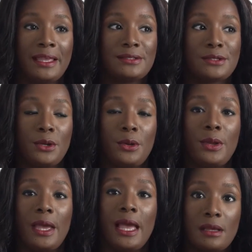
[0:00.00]
So
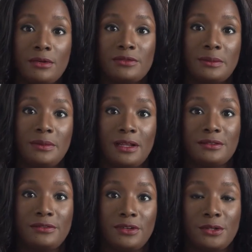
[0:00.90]
some of the blood
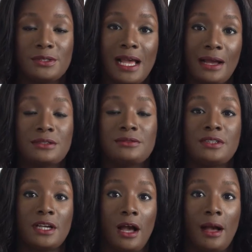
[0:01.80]
flows out of the
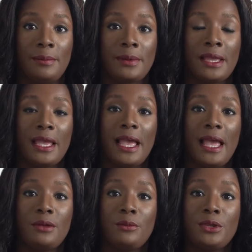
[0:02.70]
cup,
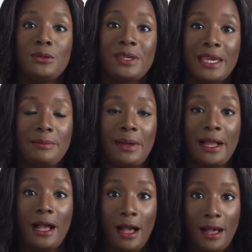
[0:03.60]
and when you get
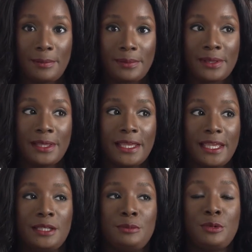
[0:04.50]
back up,
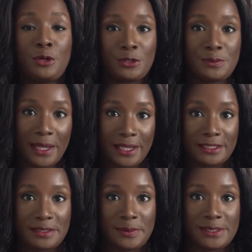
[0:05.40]
it goes back
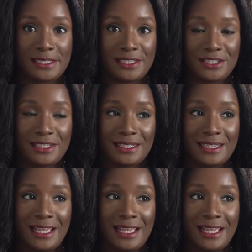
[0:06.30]
into position,